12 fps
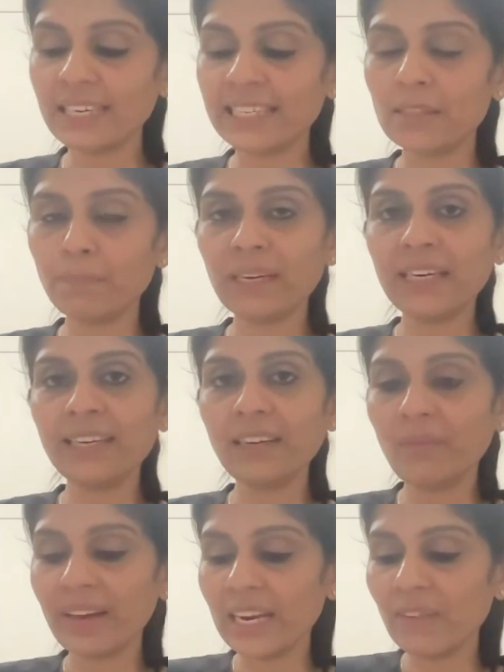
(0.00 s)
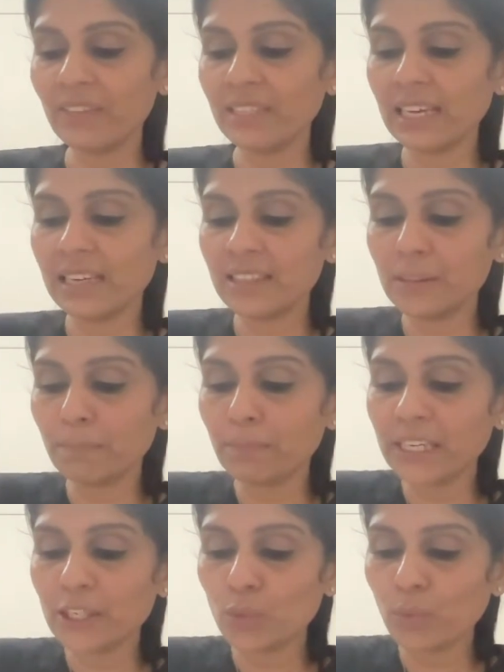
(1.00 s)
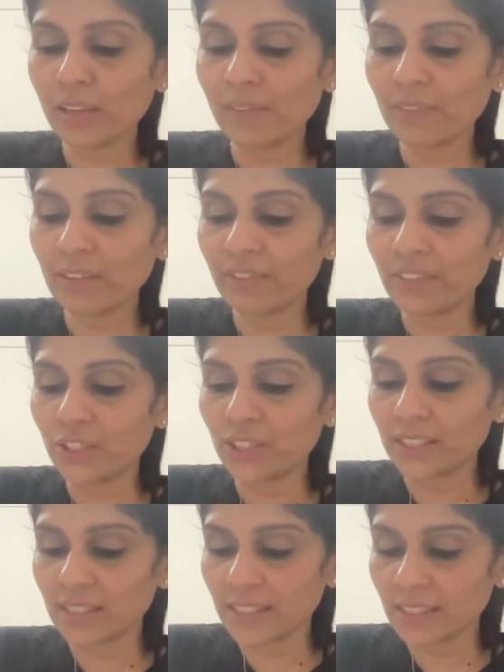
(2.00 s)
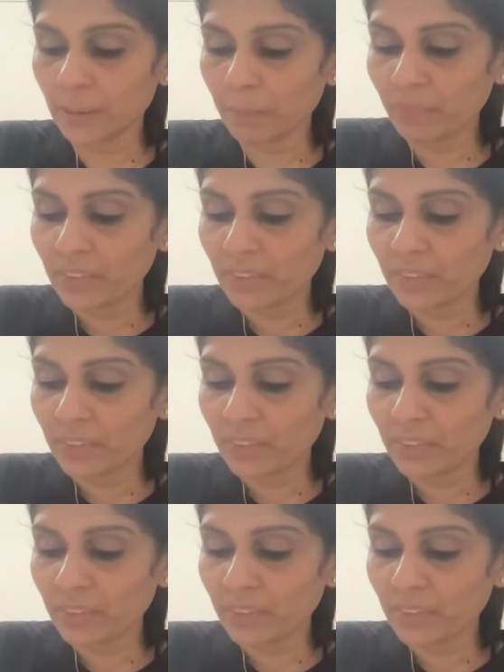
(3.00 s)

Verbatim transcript: expected whenever there is B12 deficiency.